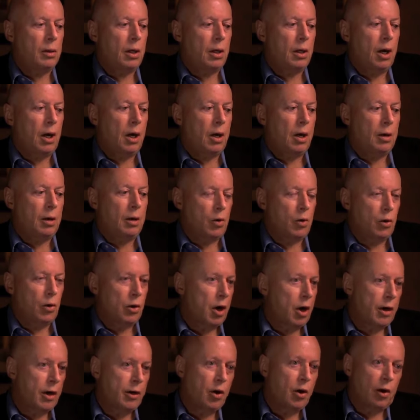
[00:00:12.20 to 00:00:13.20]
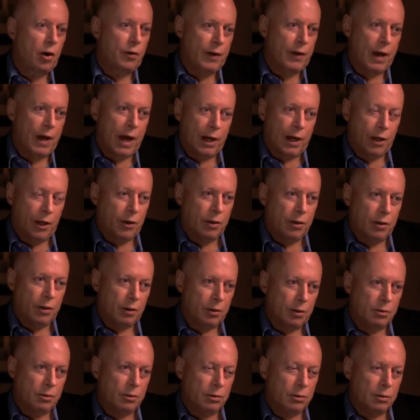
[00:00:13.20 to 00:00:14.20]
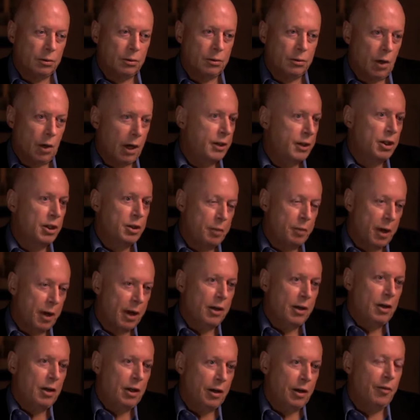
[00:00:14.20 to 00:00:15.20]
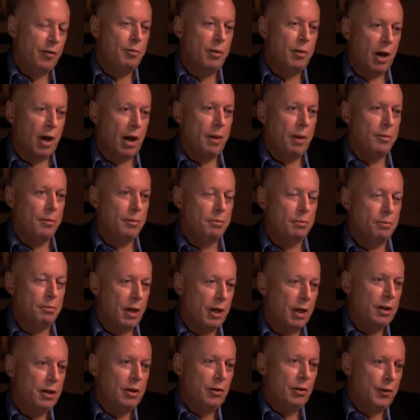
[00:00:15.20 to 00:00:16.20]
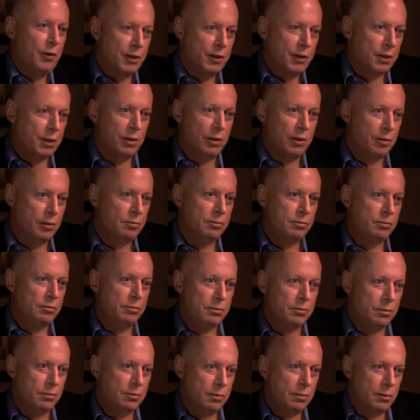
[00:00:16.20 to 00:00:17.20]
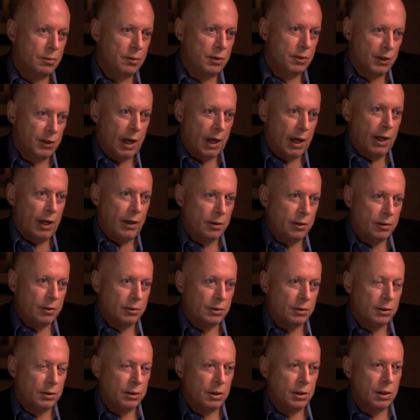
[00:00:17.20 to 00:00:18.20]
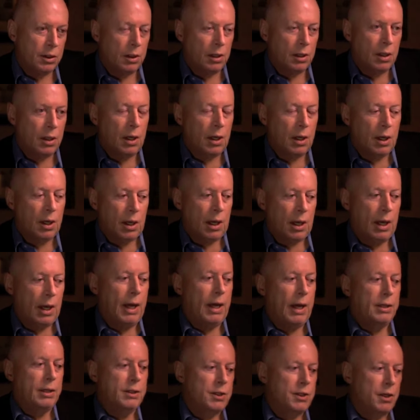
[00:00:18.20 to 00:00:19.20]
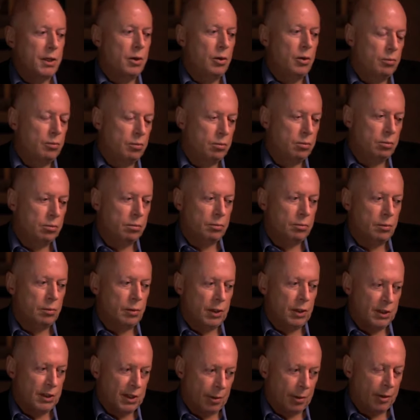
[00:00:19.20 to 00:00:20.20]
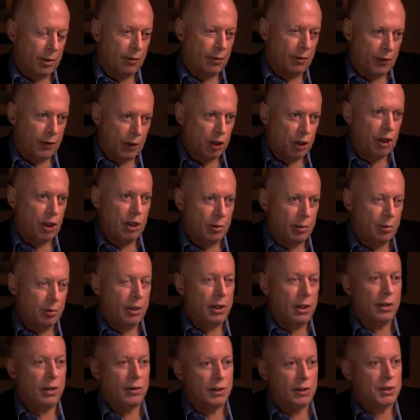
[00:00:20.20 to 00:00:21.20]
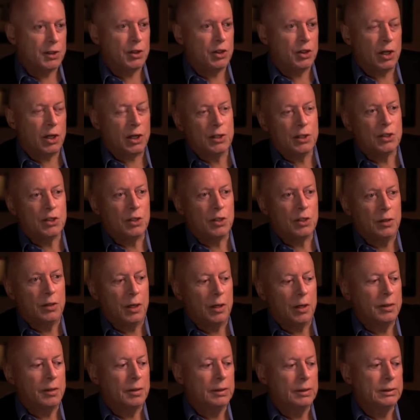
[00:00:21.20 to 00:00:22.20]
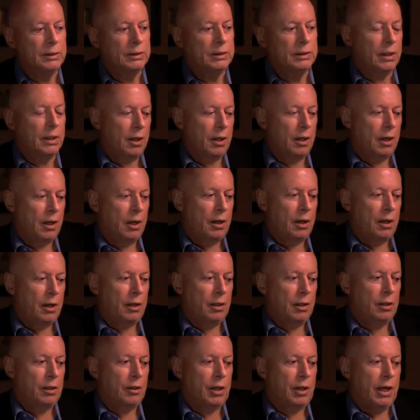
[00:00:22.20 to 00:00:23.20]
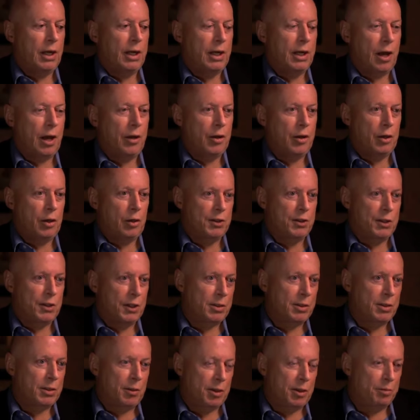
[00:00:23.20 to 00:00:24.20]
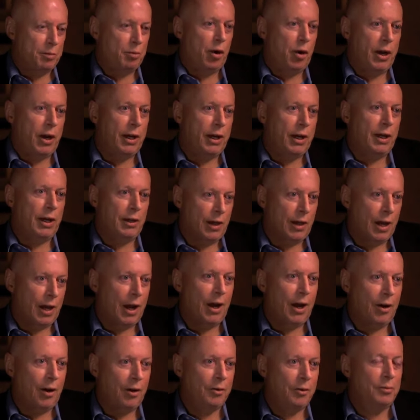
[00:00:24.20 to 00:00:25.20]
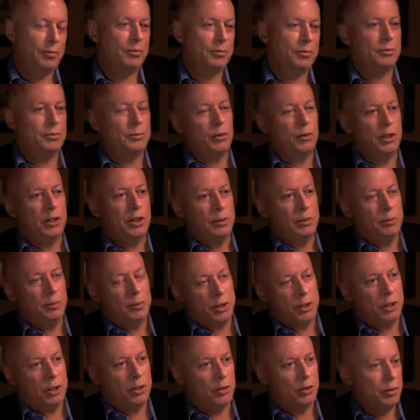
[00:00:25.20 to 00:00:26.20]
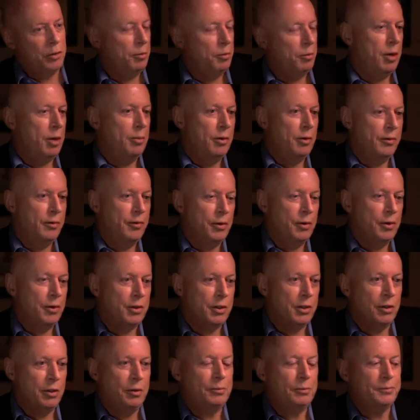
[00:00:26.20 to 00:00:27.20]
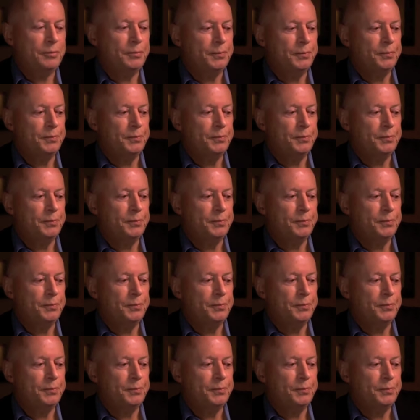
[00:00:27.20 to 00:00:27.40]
are or are not valid quite independently of my mental or physical state. And so there's something fishy to me in the suggestion that, okay, now that your system is breaking down, wouldn't it be a good moment for you to